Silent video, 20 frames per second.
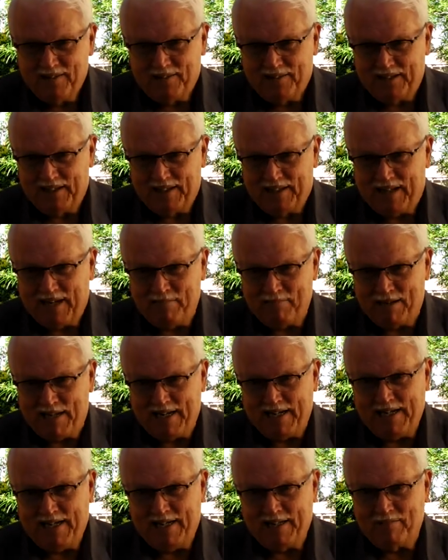that I
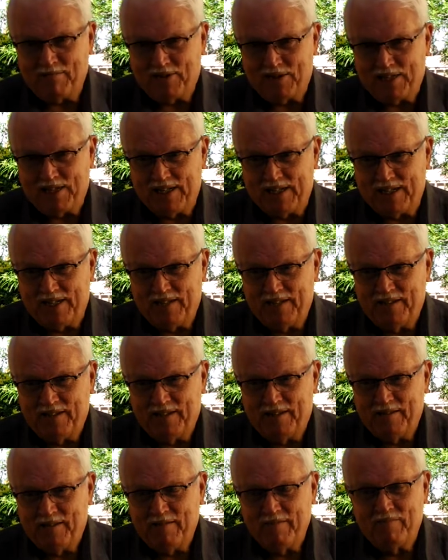made him say,
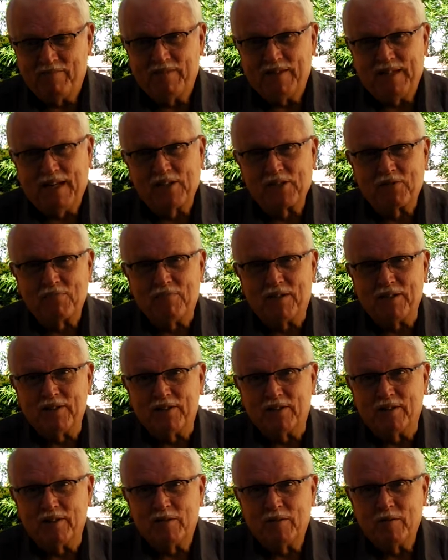"Yes,
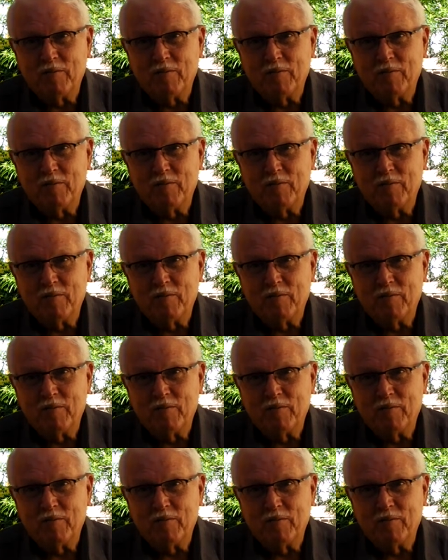Mother."